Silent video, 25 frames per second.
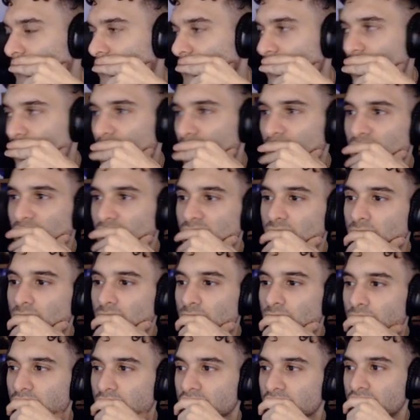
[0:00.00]

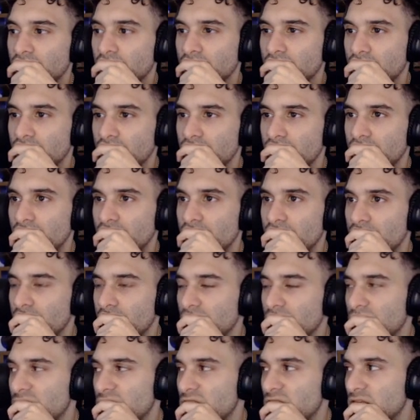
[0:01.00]

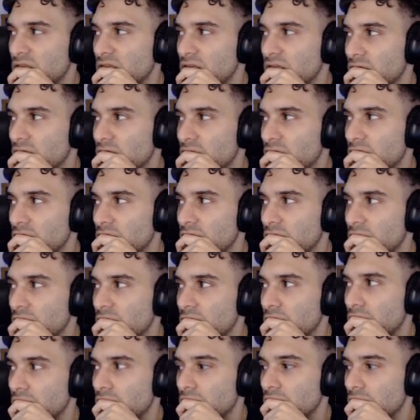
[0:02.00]

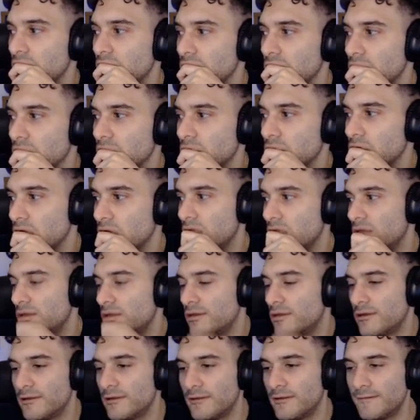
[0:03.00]

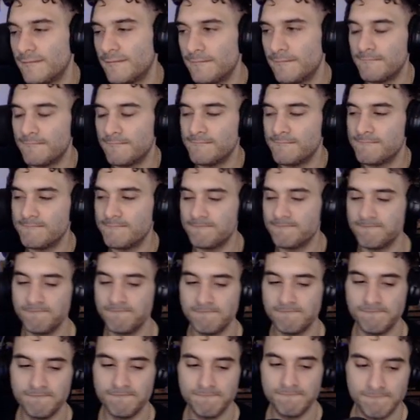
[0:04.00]

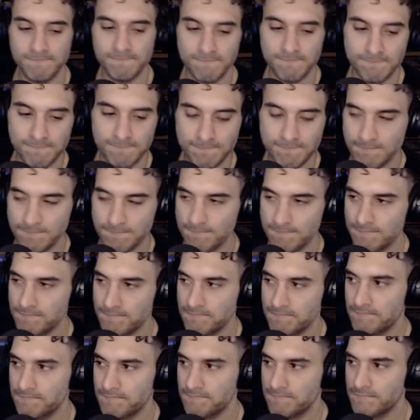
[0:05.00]

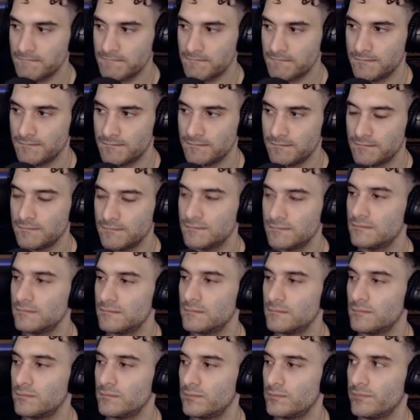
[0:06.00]

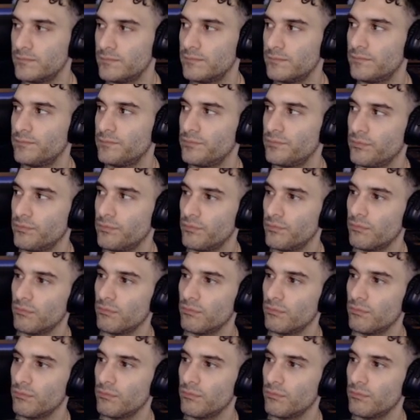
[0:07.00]
The person shown says nothing.